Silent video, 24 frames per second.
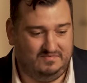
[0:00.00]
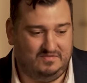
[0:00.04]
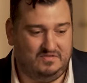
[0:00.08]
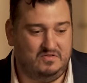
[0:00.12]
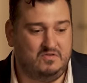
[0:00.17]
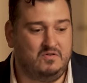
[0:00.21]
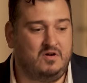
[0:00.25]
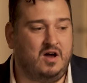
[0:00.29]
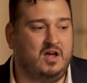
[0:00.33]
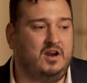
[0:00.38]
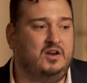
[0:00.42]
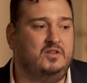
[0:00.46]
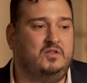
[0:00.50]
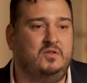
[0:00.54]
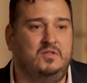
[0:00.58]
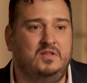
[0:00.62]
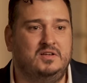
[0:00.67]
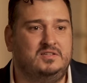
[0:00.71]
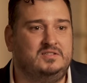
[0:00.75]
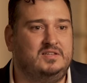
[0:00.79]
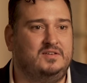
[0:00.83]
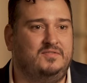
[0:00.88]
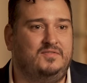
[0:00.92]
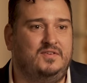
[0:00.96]
do
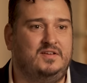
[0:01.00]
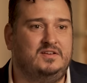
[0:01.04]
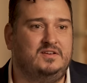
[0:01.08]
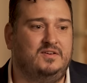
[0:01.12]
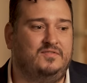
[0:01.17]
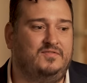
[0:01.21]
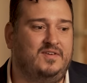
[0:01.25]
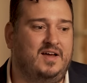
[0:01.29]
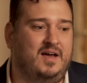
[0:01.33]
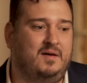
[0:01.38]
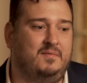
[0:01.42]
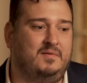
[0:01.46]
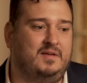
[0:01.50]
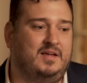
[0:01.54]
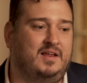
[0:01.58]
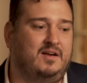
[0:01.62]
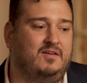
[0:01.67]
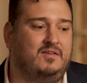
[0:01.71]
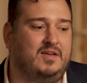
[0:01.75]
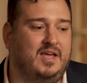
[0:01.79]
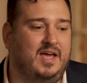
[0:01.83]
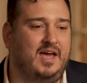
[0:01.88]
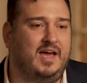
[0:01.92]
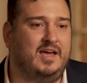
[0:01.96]
this to feed your family. And
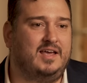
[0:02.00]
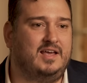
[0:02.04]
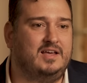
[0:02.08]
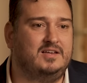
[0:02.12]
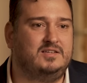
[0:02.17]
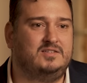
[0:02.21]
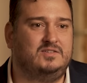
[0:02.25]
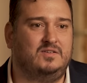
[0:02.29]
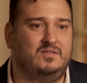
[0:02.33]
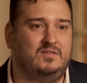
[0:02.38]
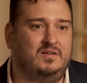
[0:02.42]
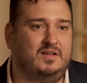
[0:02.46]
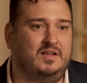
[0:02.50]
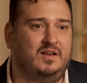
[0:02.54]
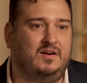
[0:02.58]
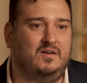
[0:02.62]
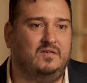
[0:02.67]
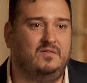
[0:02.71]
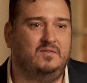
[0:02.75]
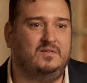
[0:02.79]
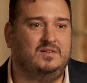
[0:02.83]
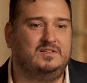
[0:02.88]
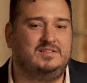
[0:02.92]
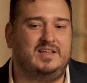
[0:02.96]
okay, I guess, you
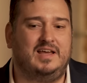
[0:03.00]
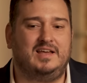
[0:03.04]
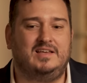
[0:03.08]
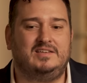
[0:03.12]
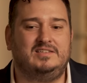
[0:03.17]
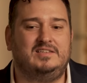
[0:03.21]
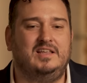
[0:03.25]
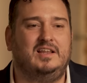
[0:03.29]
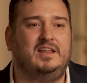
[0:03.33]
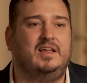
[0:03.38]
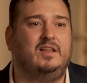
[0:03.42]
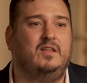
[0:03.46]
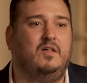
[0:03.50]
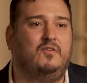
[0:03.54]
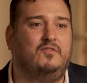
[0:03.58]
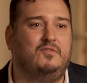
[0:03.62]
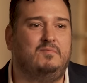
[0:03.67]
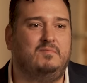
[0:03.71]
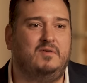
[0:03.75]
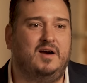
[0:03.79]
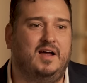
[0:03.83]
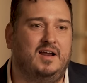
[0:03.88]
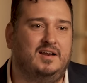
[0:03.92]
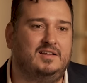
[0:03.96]
know, it's like stealing a loaf of
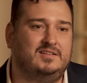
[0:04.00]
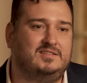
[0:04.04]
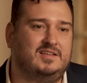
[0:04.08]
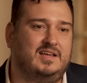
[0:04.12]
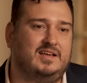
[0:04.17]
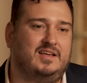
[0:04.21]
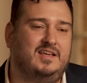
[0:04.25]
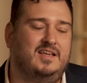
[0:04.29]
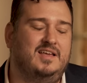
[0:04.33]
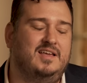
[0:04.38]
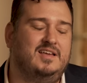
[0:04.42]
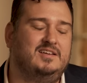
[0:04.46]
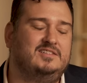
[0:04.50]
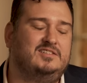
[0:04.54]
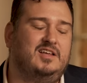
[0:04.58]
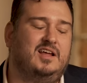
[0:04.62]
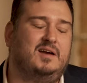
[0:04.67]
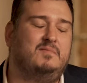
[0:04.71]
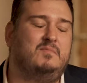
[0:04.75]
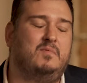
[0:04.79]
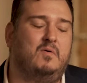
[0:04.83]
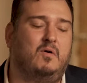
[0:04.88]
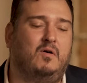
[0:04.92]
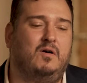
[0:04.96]
bread. It's like, it's not
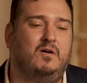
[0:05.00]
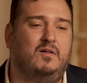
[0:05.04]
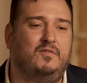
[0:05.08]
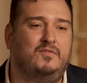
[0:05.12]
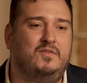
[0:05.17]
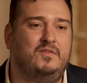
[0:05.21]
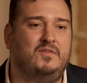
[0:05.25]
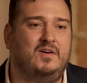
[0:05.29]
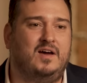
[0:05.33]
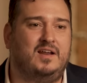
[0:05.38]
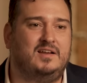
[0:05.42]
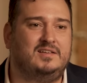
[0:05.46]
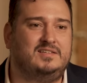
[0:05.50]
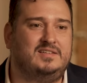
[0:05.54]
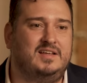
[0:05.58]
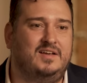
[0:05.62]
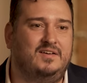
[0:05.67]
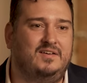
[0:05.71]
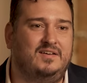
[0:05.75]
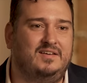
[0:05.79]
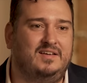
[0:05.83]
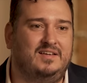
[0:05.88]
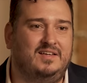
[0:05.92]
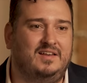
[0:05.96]
immoral if you gotta
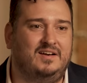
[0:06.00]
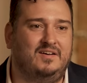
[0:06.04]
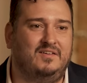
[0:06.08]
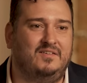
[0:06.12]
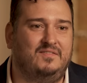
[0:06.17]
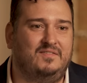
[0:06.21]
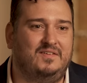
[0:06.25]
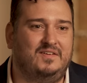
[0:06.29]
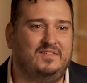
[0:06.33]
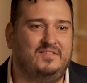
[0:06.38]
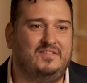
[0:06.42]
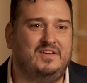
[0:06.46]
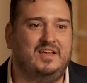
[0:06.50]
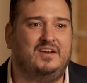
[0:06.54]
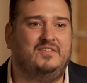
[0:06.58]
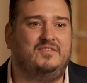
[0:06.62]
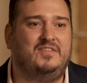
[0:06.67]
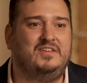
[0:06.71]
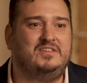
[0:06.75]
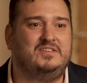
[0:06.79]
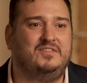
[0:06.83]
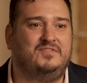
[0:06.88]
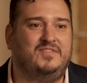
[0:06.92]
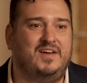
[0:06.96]
say, you know, if you gotta
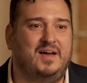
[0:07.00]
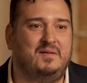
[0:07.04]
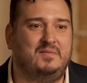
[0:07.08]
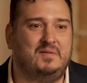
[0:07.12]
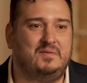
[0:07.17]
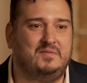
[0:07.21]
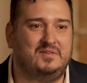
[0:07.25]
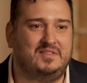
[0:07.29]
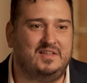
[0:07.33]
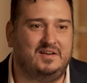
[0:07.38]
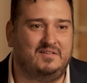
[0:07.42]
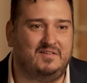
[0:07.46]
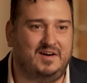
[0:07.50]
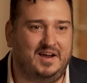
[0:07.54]
feed your family with it,